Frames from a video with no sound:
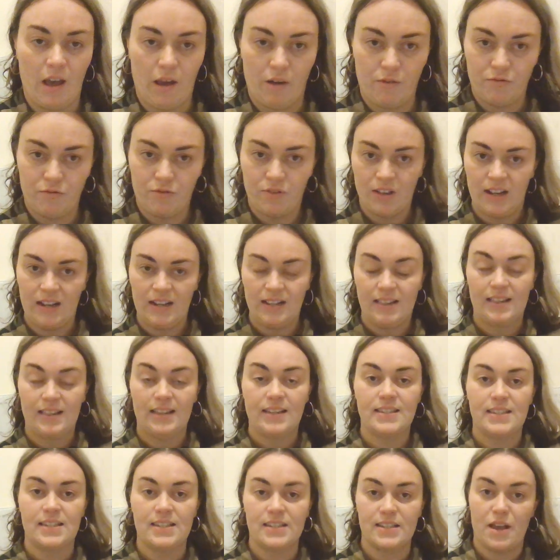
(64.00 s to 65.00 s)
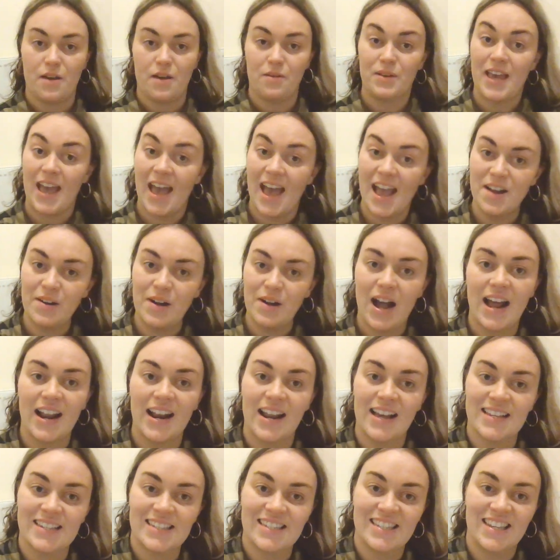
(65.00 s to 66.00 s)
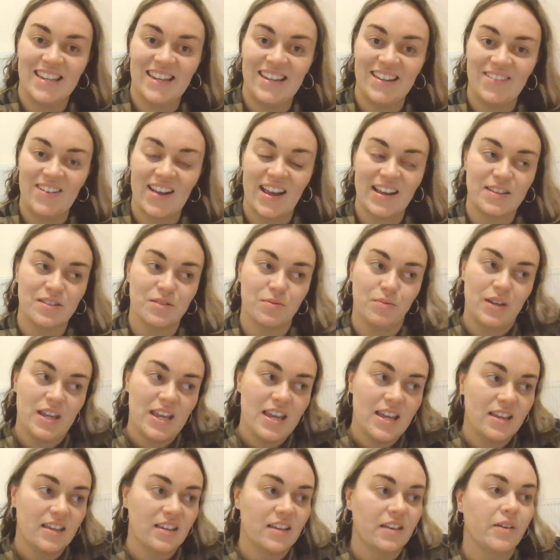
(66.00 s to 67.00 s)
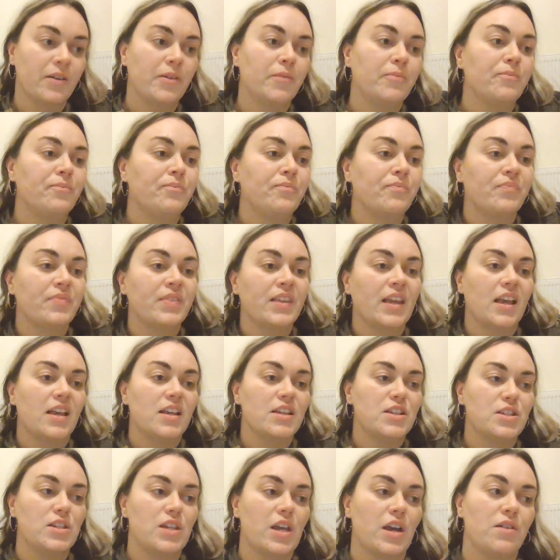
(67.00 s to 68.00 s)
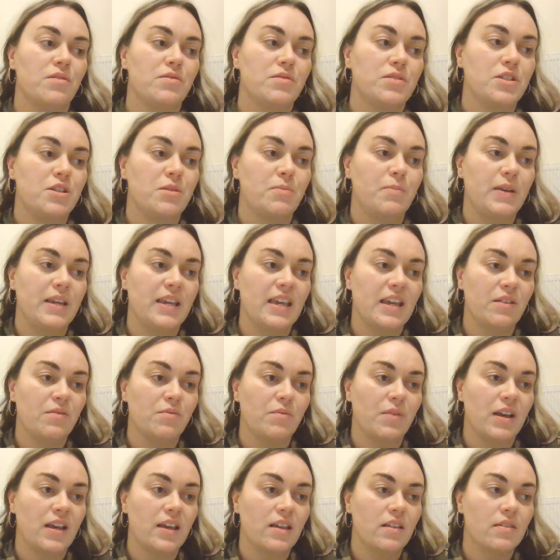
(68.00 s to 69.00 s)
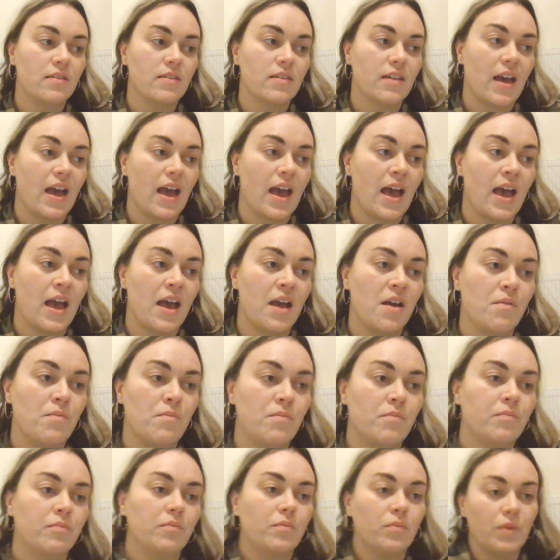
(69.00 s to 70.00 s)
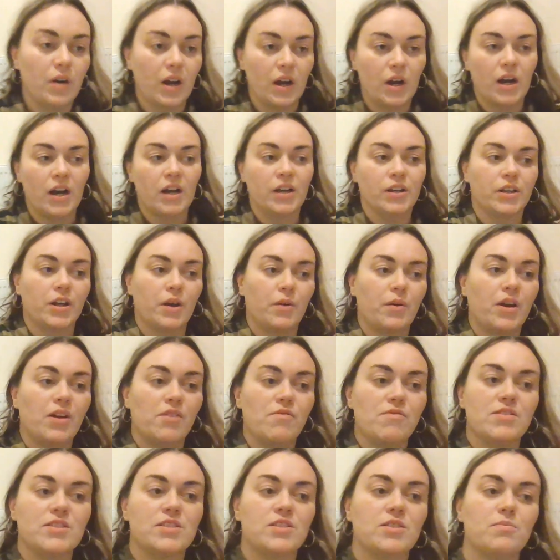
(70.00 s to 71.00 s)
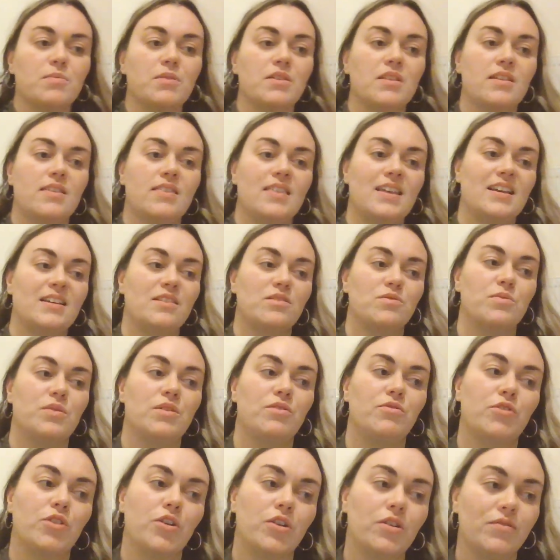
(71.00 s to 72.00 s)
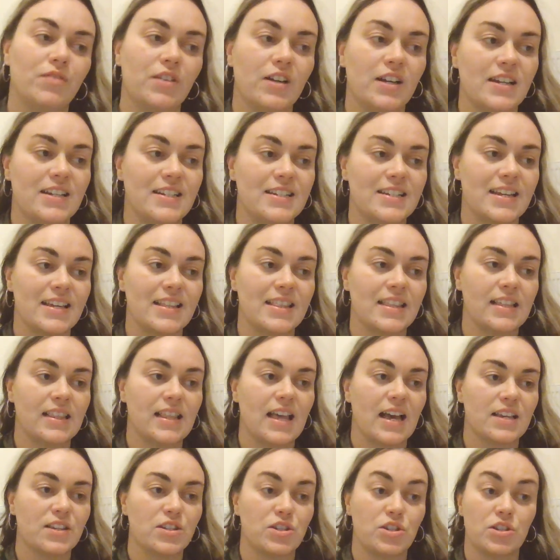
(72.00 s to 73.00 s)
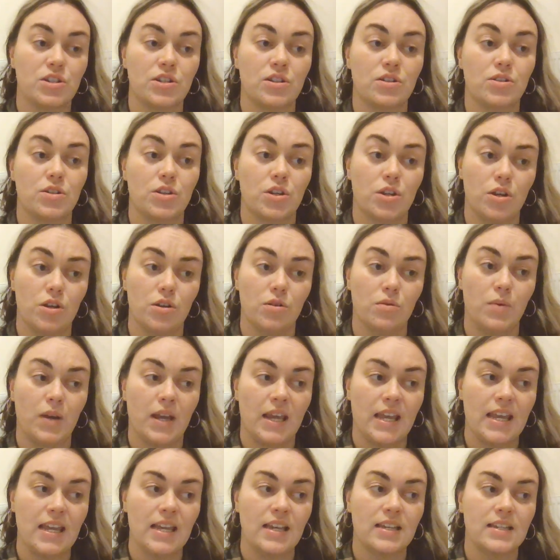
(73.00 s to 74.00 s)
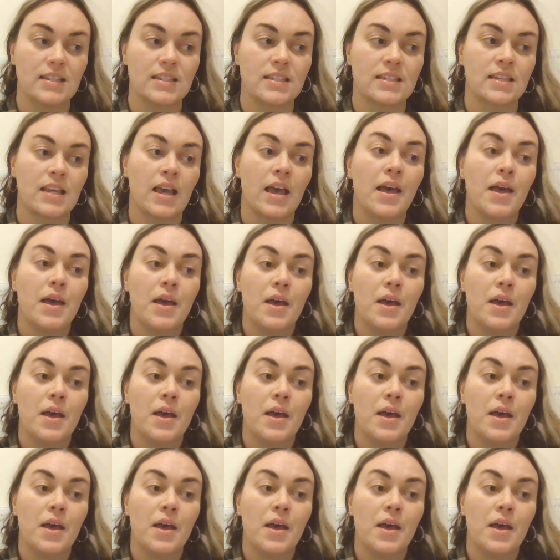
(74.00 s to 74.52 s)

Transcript: hopefully this is okay, and I'll see you next week. So to begin with, I'll go over some of the things we've covered in the last 2 weeks.